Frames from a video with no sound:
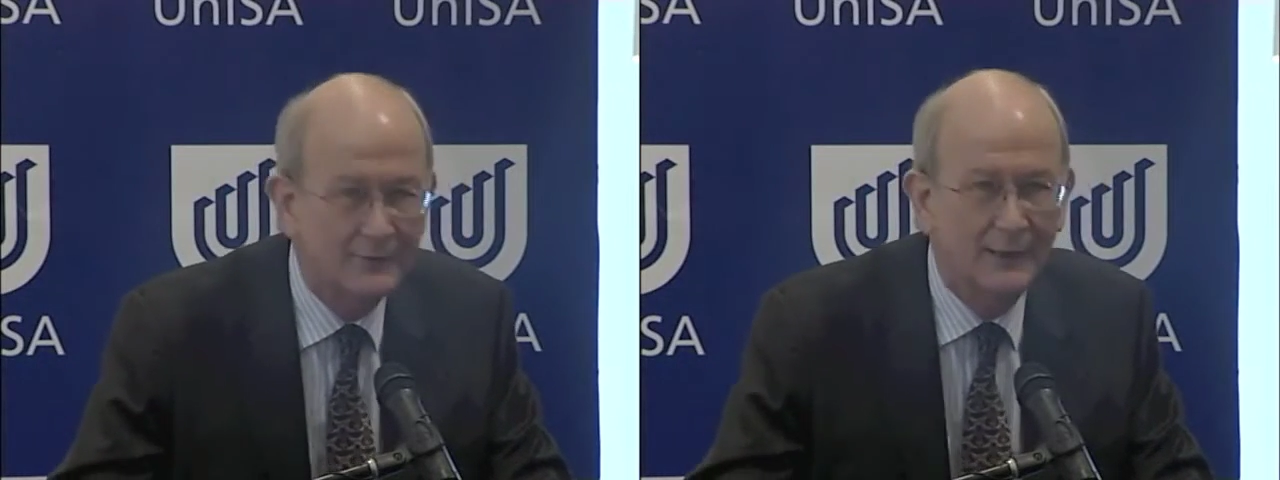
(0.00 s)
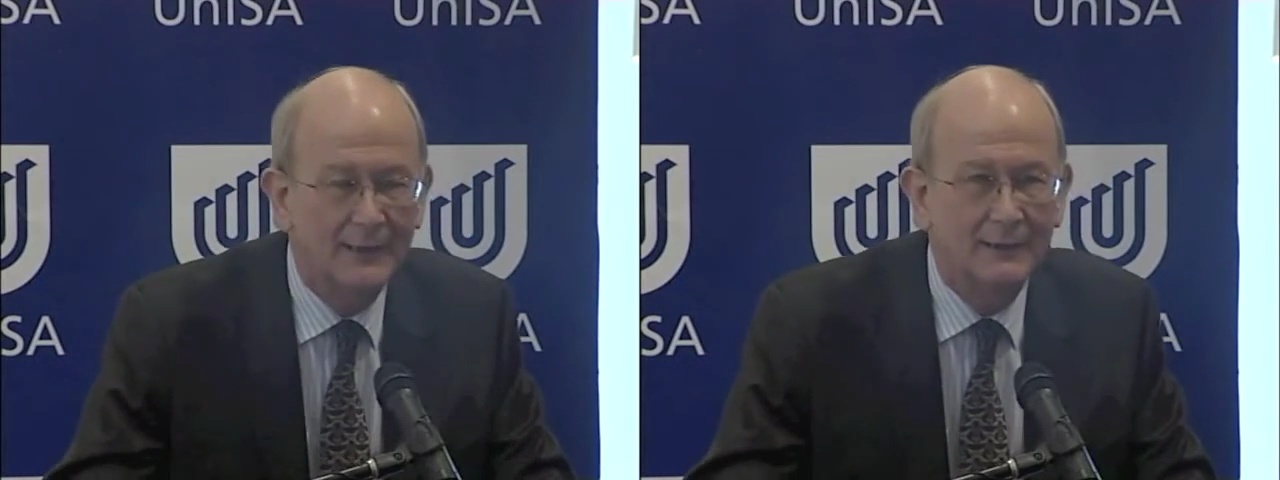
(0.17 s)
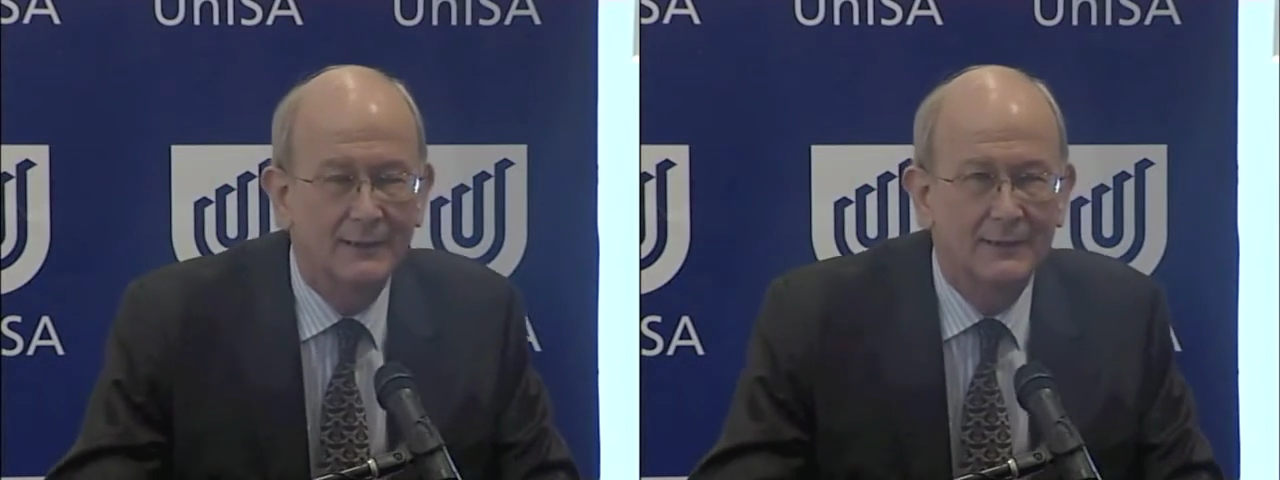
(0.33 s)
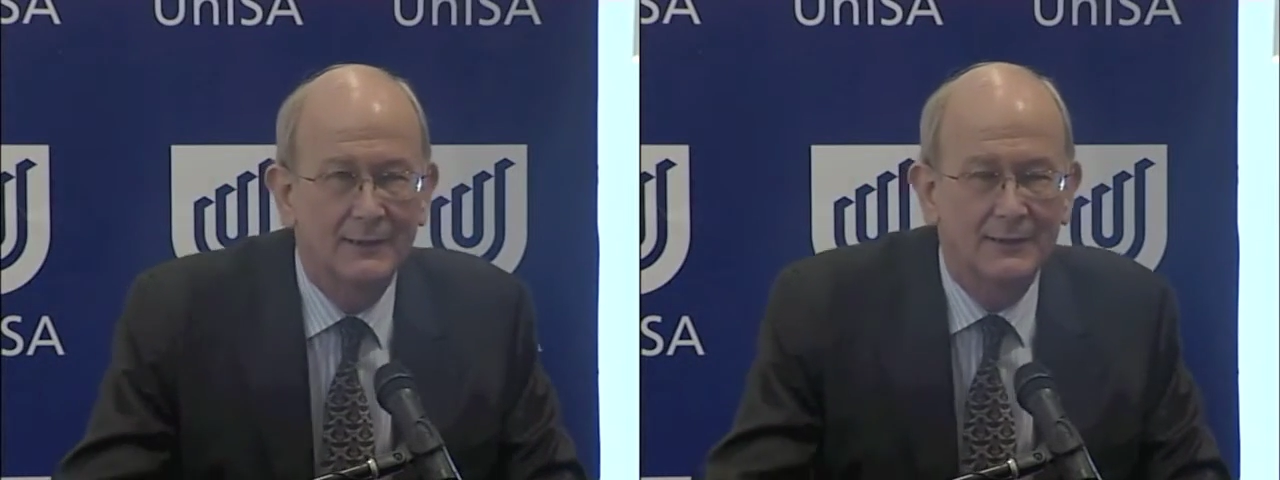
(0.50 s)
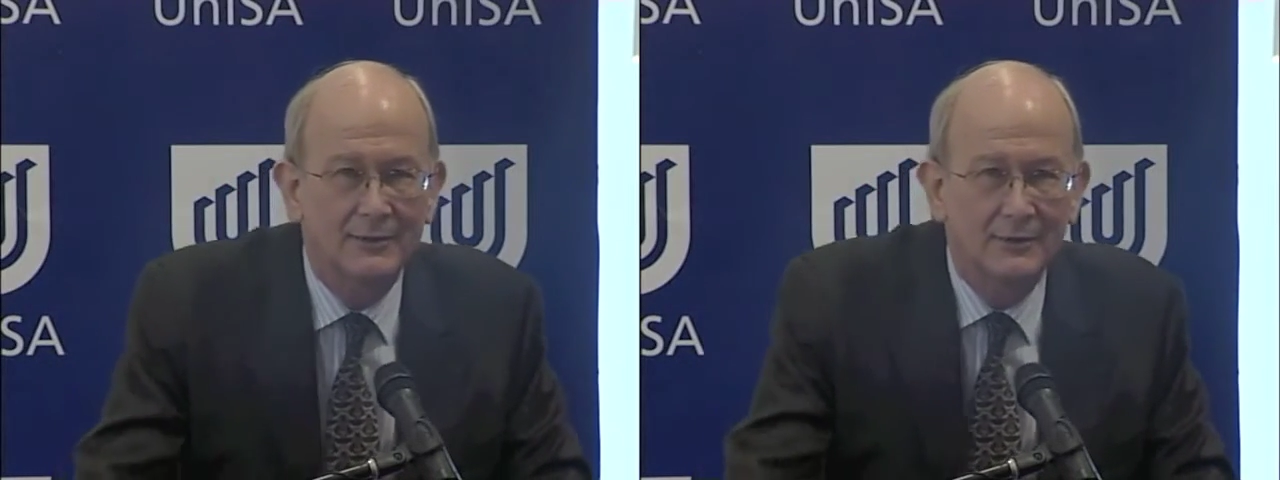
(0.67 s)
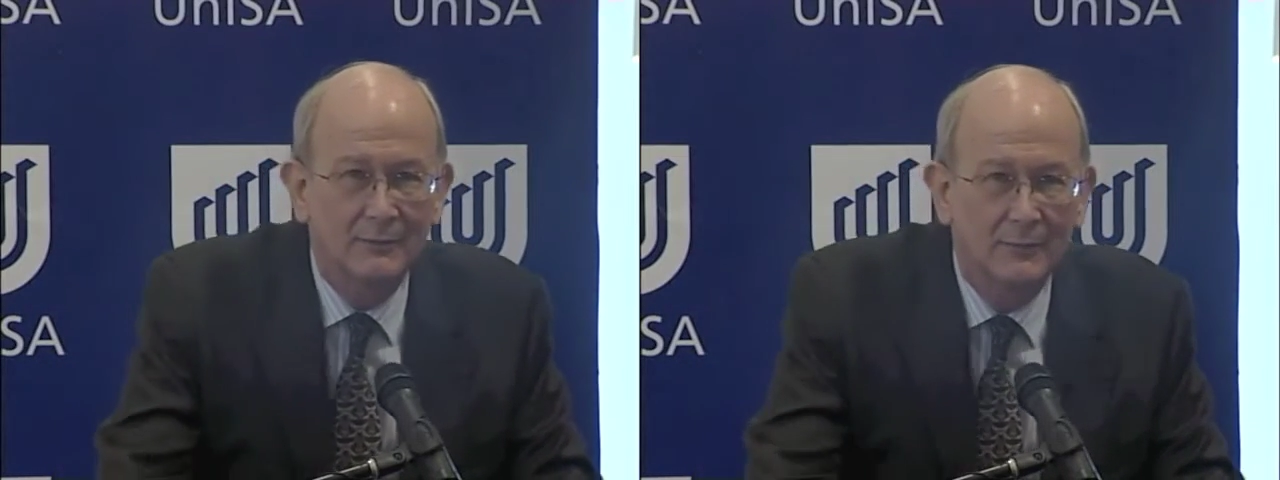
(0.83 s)
attracting
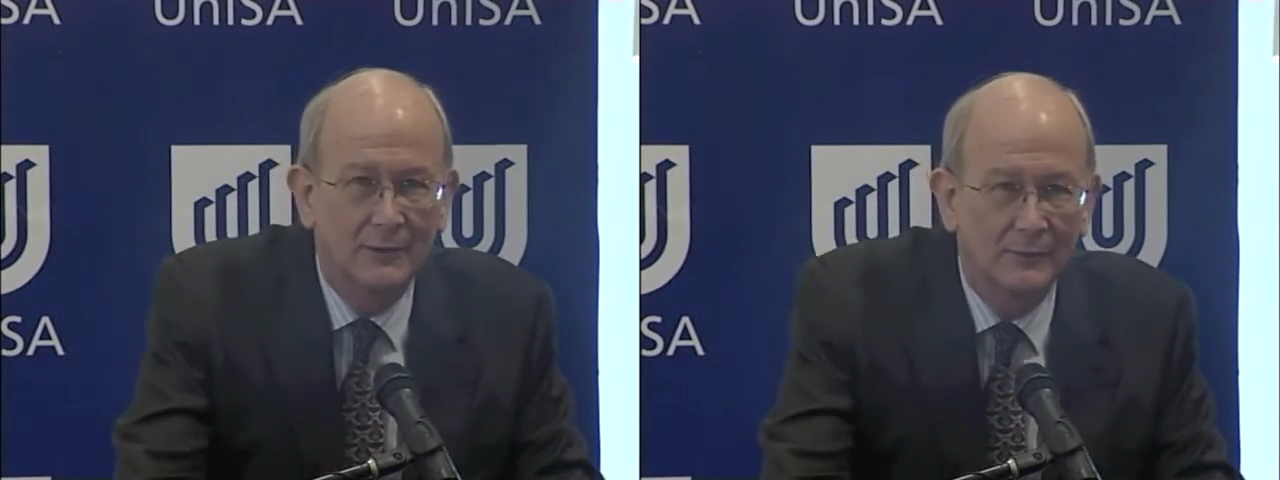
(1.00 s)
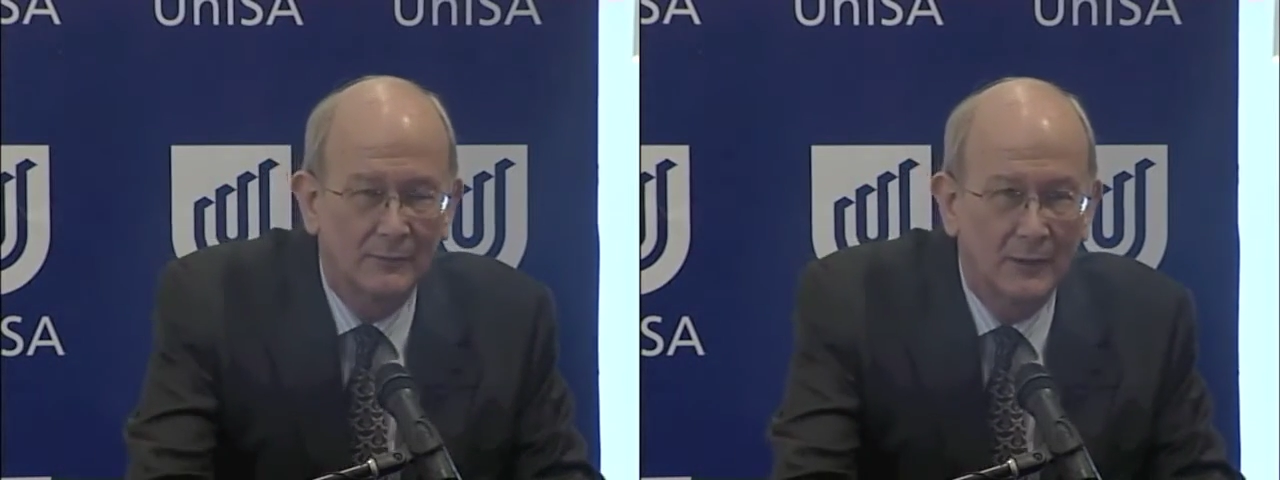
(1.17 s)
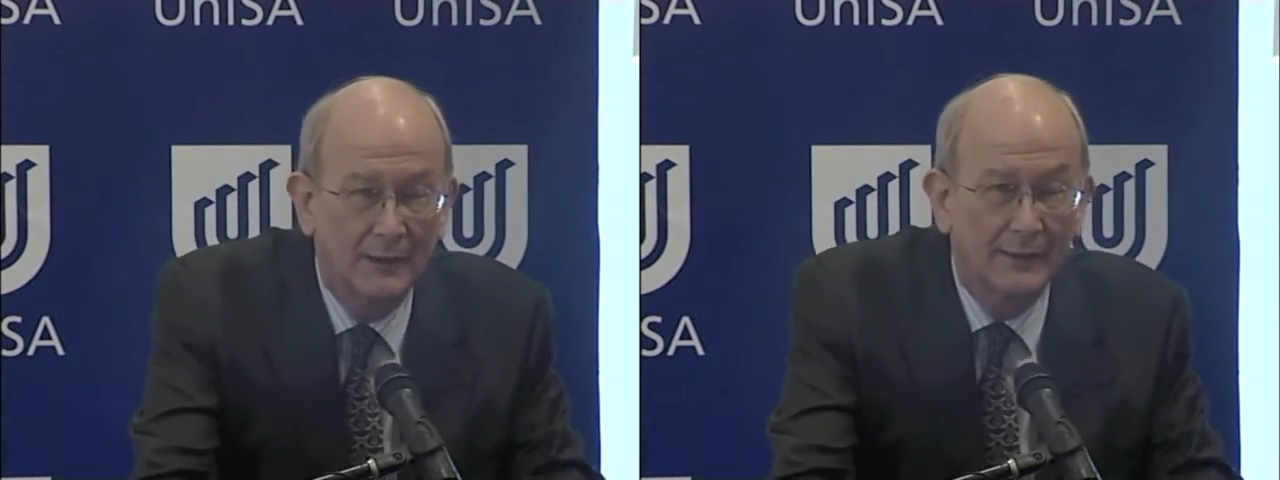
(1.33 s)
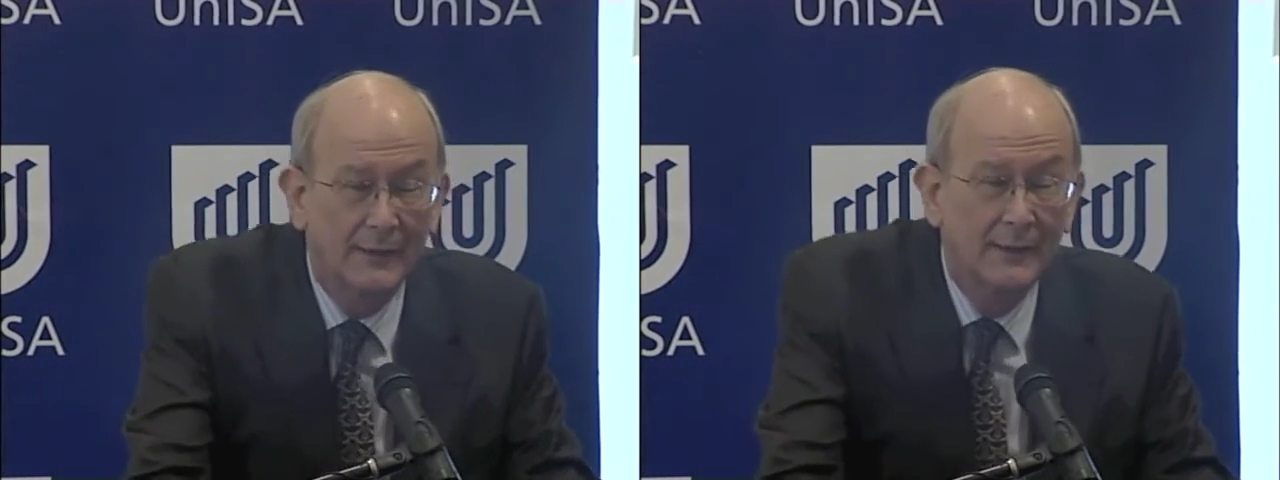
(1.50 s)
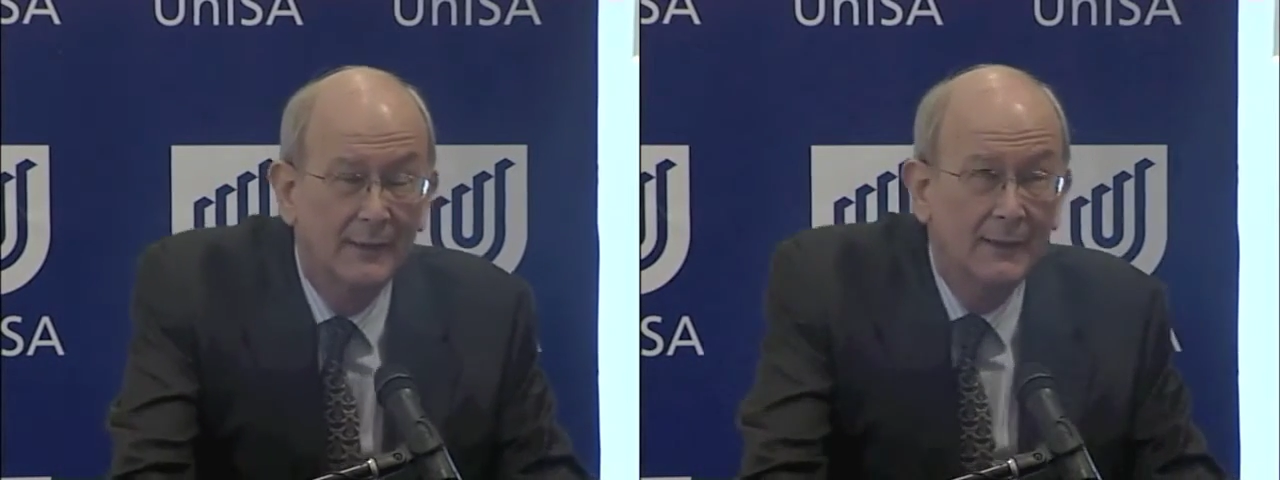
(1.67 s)
attention worldwide.